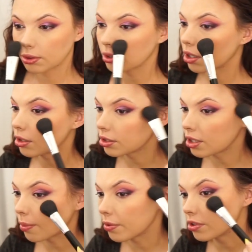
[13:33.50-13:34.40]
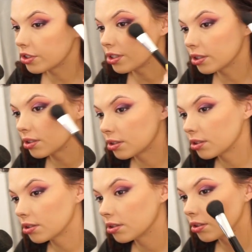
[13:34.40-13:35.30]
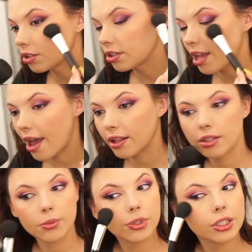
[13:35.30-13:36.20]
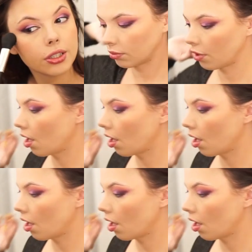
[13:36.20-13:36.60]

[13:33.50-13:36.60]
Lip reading: on the top of the cheeks just to add some sheen.